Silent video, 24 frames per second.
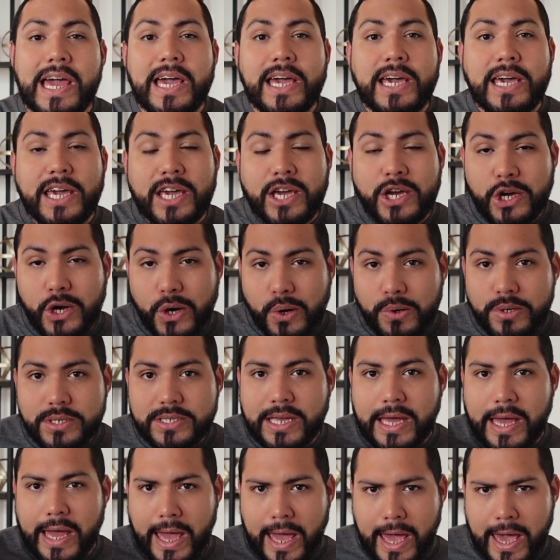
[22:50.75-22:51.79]
He goes
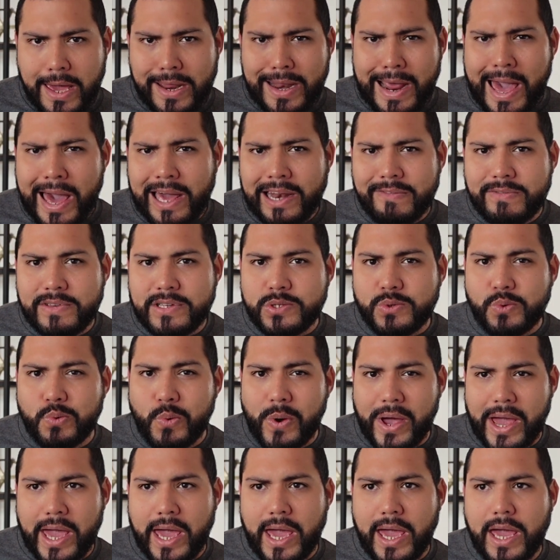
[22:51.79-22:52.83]
ahead out of his
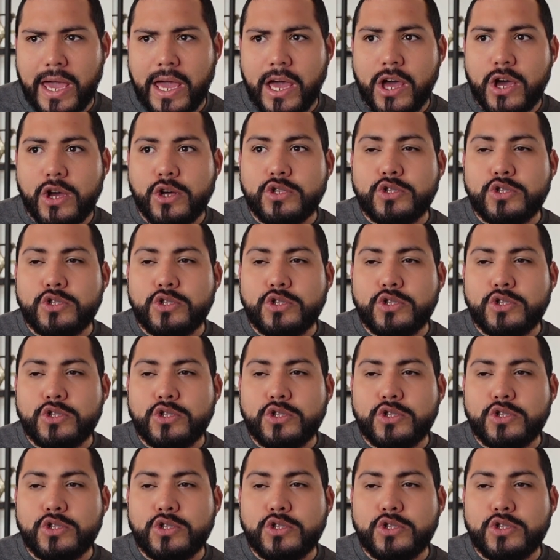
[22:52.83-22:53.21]
way